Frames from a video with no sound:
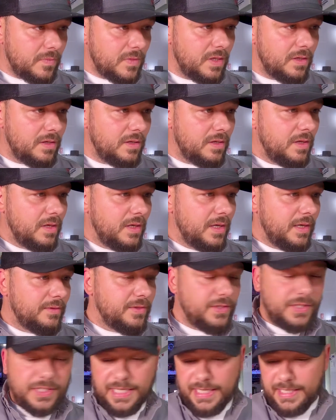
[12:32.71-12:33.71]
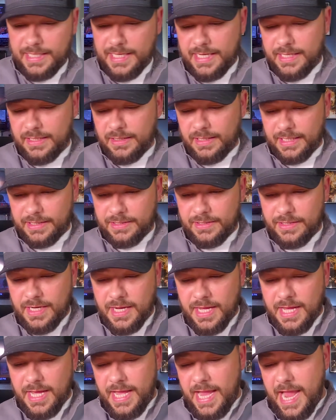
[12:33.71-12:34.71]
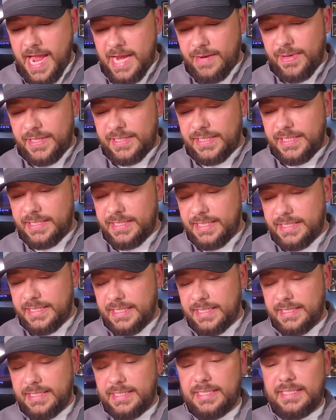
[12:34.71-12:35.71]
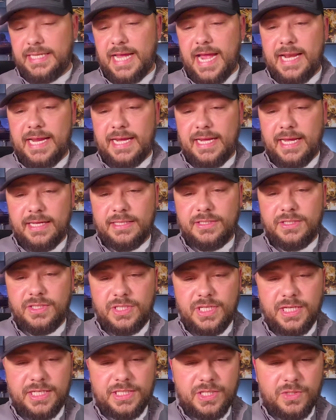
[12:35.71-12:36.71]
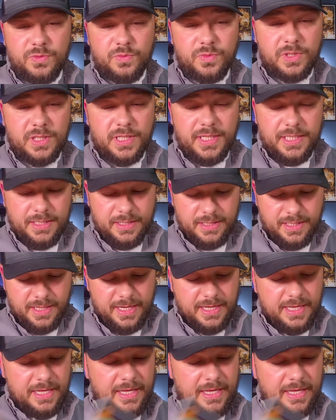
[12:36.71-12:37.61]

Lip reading: I was looking at Key Collector. Anyways, this is Static Season 1